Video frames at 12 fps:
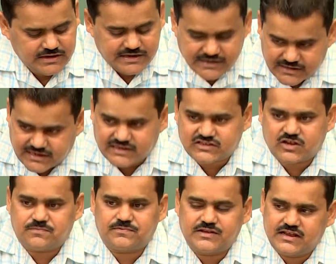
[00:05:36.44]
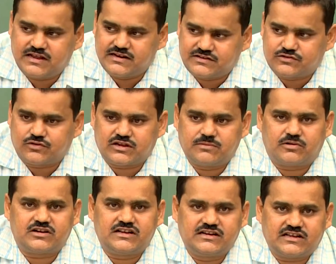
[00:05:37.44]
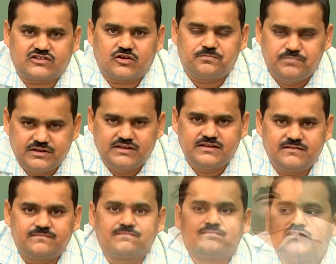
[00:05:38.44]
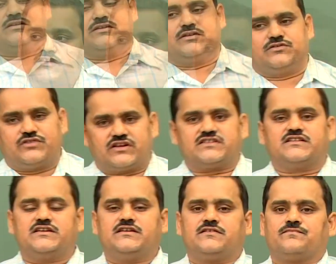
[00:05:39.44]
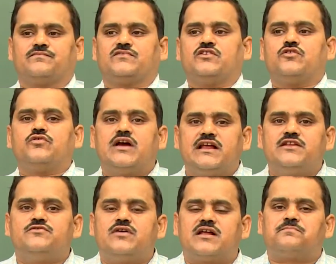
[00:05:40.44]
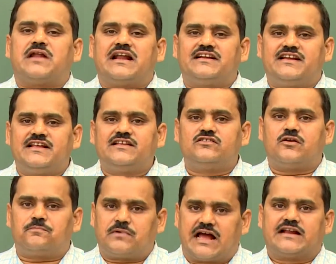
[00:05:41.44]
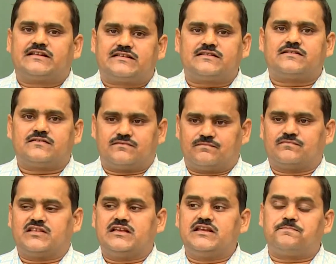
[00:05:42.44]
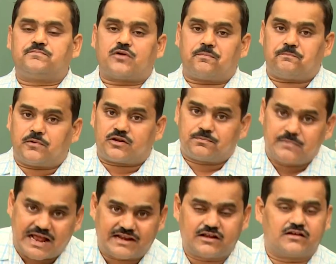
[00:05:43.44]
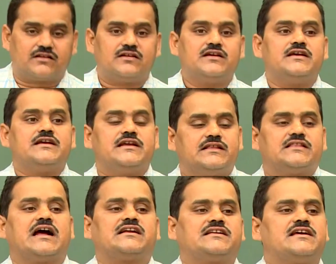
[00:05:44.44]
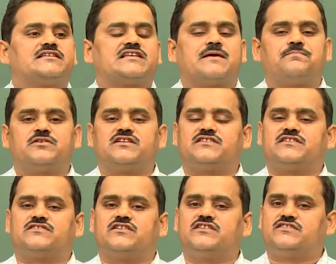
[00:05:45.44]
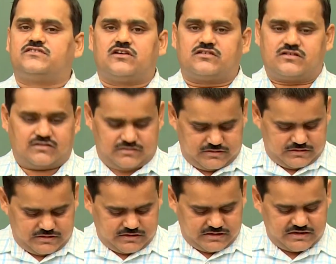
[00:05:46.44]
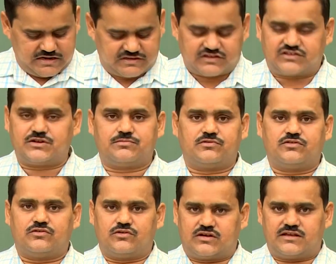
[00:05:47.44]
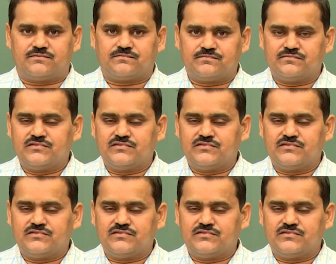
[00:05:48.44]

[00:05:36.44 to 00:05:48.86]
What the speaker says: In case of A, it's okay, but in case of B, you just see. When you are planting the plants in proper manner, in that case, afforestation is not inexhaustible. Okay?